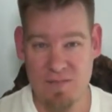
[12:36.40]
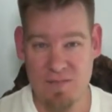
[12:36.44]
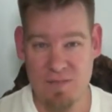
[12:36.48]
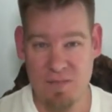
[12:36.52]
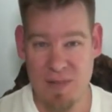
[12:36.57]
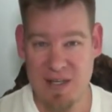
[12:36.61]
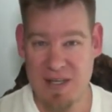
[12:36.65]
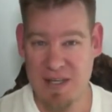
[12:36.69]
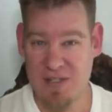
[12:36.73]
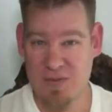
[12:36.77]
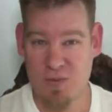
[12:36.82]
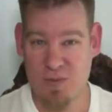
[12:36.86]

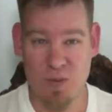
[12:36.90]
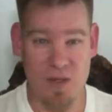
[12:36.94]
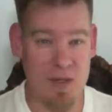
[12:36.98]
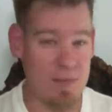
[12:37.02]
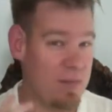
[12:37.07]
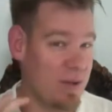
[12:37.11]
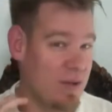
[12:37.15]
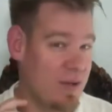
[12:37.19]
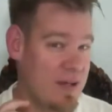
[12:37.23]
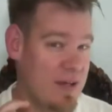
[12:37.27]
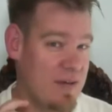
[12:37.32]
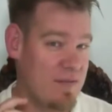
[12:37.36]
Because we
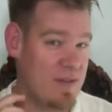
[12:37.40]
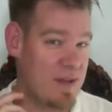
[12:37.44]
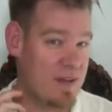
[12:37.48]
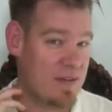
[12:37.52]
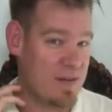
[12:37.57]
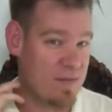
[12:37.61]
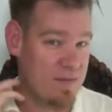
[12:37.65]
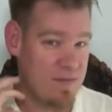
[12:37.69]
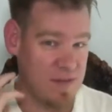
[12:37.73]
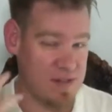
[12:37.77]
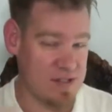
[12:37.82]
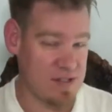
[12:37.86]
believe that the
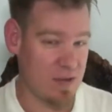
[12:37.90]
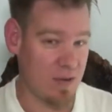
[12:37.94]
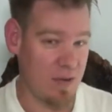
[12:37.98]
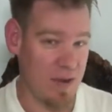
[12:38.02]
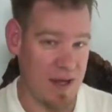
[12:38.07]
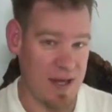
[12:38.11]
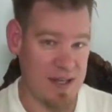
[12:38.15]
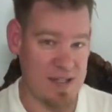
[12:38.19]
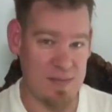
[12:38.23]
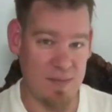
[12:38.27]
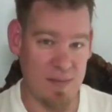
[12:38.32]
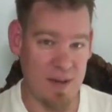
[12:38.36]
physical
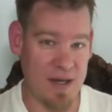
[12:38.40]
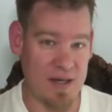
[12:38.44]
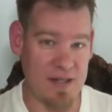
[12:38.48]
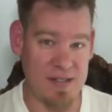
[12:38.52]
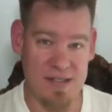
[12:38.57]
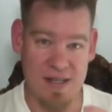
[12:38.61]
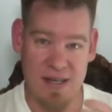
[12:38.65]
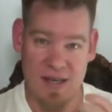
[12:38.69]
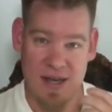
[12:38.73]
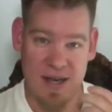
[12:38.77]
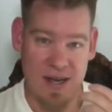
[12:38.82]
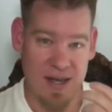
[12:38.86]
aspects
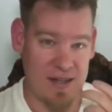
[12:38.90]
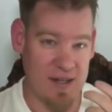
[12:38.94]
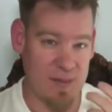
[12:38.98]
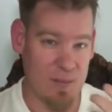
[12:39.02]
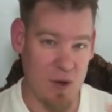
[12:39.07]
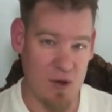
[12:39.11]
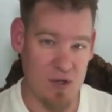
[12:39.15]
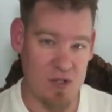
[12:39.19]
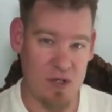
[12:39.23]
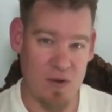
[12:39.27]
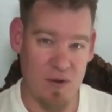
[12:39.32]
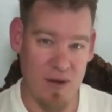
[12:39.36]
and the
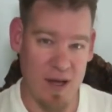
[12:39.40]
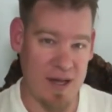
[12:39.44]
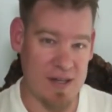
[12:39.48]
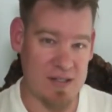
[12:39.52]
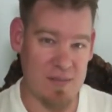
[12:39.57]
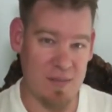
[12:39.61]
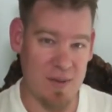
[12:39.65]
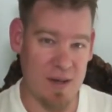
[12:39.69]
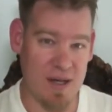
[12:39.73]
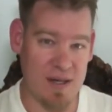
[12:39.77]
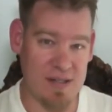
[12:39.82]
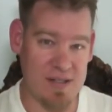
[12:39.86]
emotional
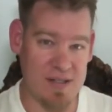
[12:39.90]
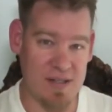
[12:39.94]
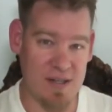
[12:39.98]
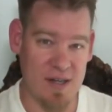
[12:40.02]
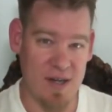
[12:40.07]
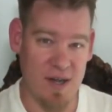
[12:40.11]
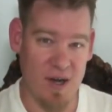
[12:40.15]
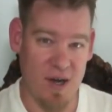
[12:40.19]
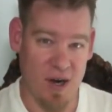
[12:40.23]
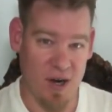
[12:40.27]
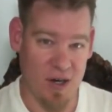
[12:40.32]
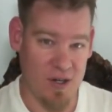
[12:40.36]
aspects
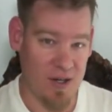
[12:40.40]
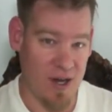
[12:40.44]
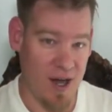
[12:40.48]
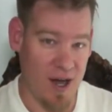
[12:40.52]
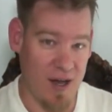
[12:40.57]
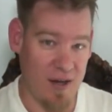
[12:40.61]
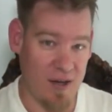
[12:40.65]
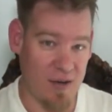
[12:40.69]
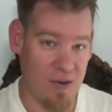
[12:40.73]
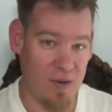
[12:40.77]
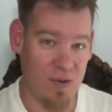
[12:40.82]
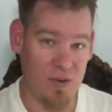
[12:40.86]
are
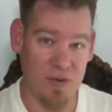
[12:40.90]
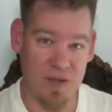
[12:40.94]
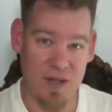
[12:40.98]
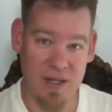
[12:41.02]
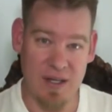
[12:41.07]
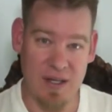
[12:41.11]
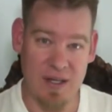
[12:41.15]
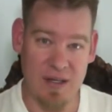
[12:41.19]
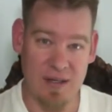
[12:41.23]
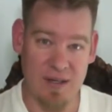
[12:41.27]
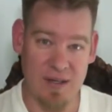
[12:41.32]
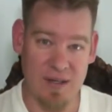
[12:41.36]
not
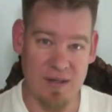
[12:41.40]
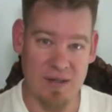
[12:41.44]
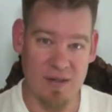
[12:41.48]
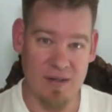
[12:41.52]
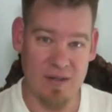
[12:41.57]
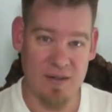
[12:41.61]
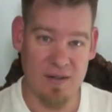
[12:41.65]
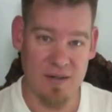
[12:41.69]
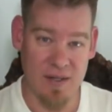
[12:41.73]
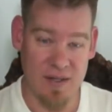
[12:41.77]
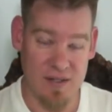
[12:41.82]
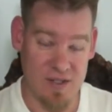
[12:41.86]
only
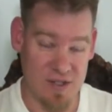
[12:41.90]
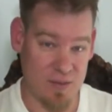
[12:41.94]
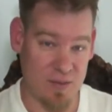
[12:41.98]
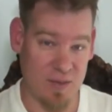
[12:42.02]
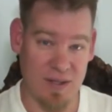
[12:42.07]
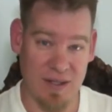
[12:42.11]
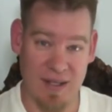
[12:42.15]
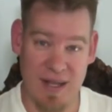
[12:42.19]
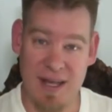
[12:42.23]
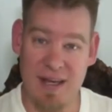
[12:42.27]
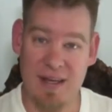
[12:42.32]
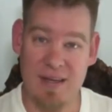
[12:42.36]

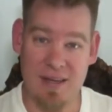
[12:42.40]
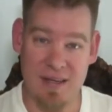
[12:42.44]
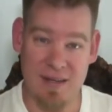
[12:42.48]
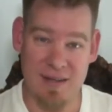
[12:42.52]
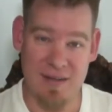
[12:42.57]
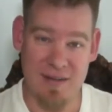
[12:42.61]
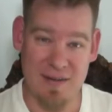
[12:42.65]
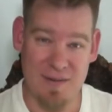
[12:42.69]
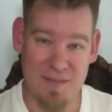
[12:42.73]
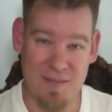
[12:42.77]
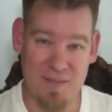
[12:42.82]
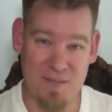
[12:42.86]
interrelated,
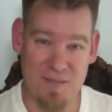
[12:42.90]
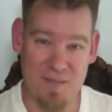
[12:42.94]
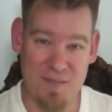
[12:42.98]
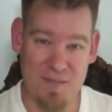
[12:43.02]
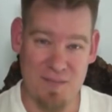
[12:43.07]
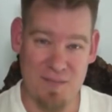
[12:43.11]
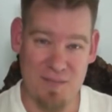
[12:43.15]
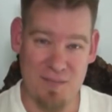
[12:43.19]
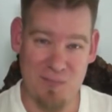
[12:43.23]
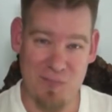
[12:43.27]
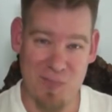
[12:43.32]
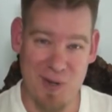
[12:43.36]

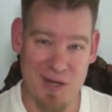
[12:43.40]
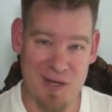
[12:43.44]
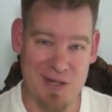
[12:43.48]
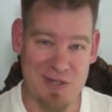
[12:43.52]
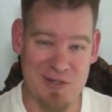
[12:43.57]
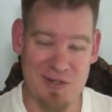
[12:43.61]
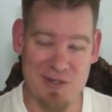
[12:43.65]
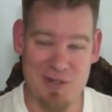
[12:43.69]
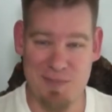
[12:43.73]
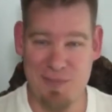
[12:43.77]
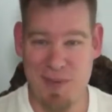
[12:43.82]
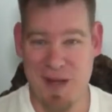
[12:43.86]
but
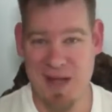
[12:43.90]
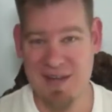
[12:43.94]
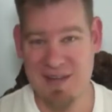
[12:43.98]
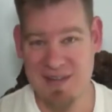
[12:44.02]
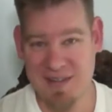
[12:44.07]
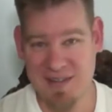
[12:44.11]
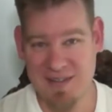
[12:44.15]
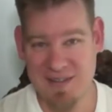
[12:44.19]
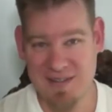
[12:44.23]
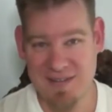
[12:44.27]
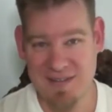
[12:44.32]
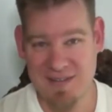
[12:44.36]
interdependent.